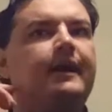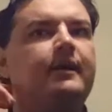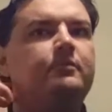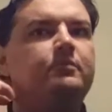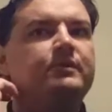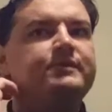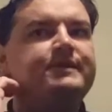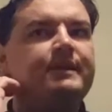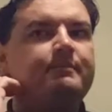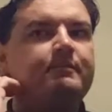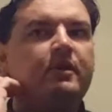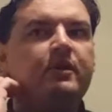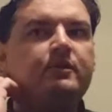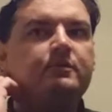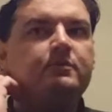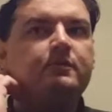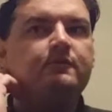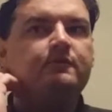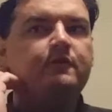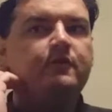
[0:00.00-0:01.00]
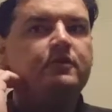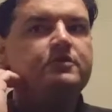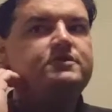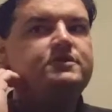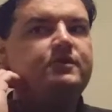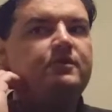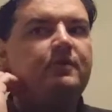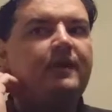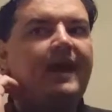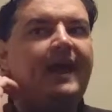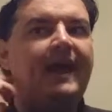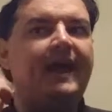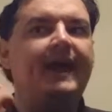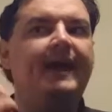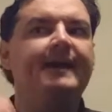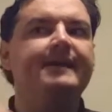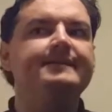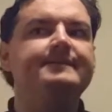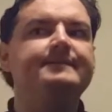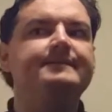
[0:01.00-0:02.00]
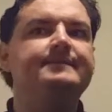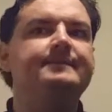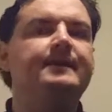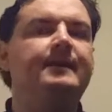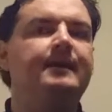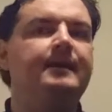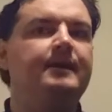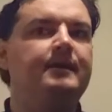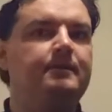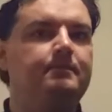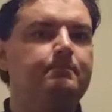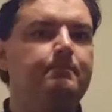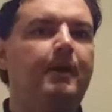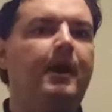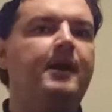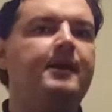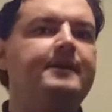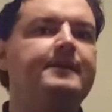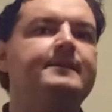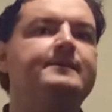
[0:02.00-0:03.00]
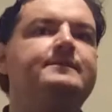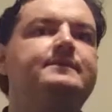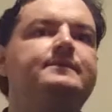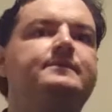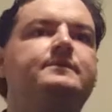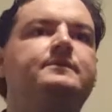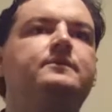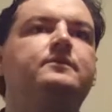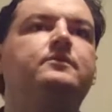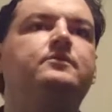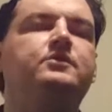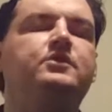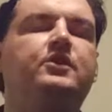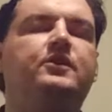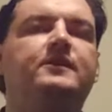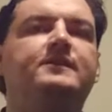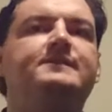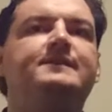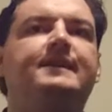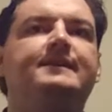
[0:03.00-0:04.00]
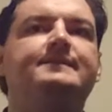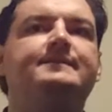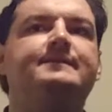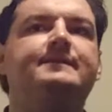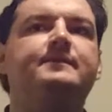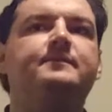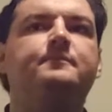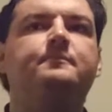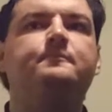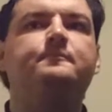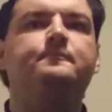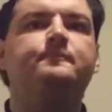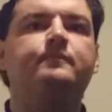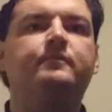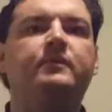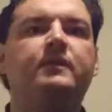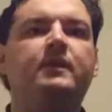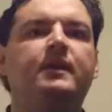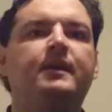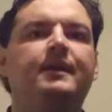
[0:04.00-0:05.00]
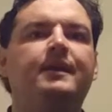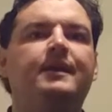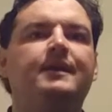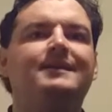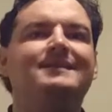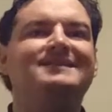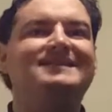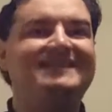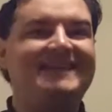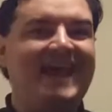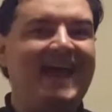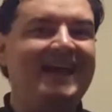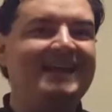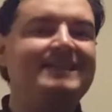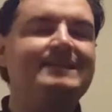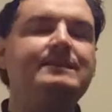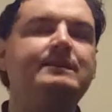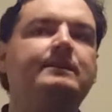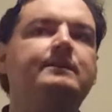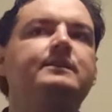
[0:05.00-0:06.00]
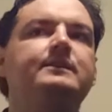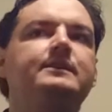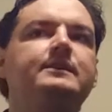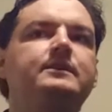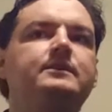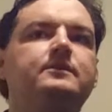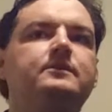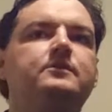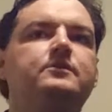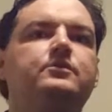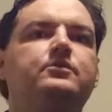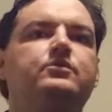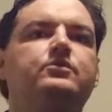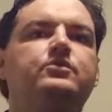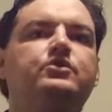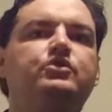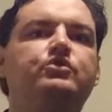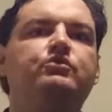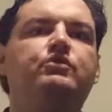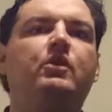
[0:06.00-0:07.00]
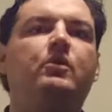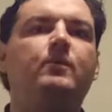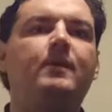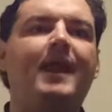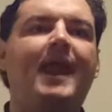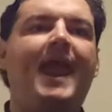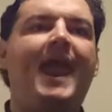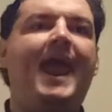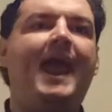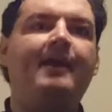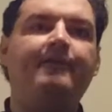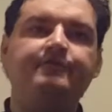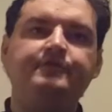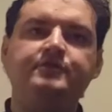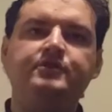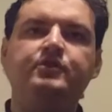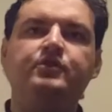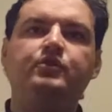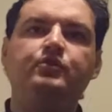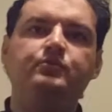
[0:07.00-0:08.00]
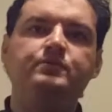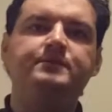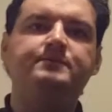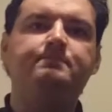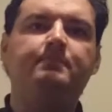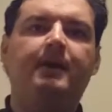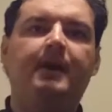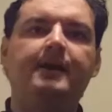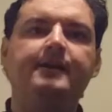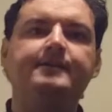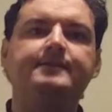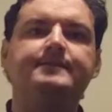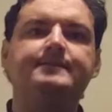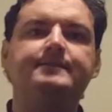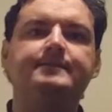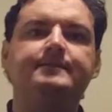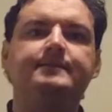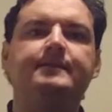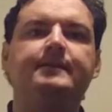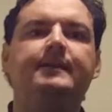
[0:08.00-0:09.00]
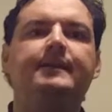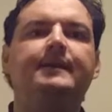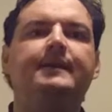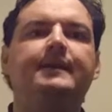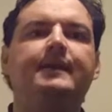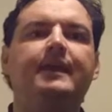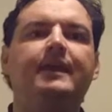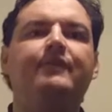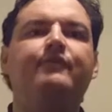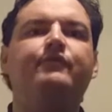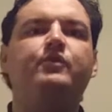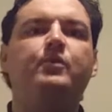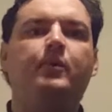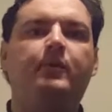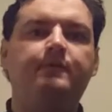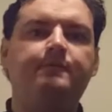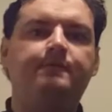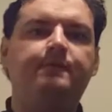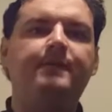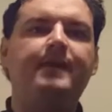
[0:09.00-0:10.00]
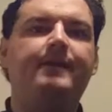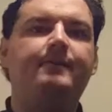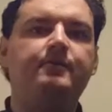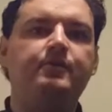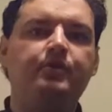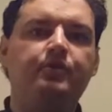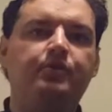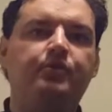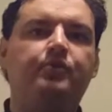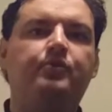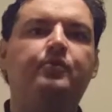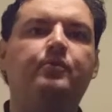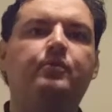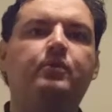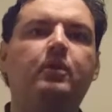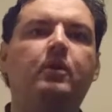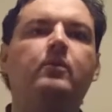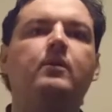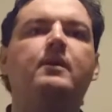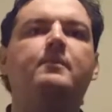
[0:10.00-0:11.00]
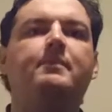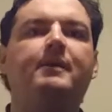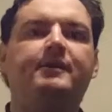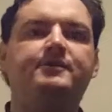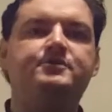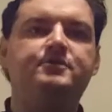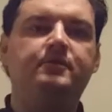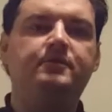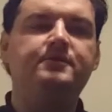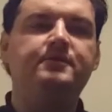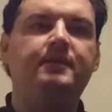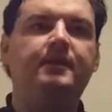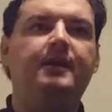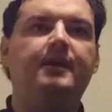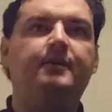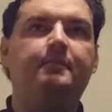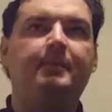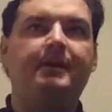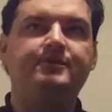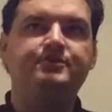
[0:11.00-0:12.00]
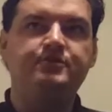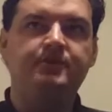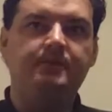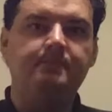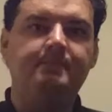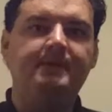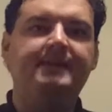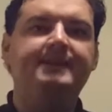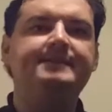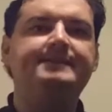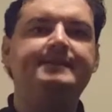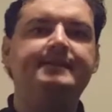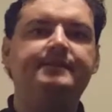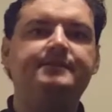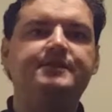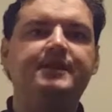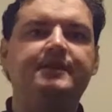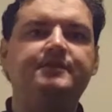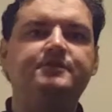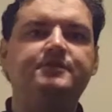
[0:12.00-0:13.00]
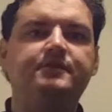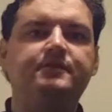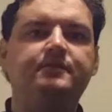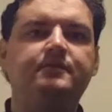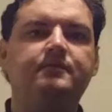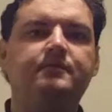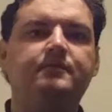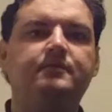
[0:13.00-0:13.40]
which I'm going to refer to as mockist unit testing. Technically, you don't have to use mocks if you are very thorough about your dependency injection.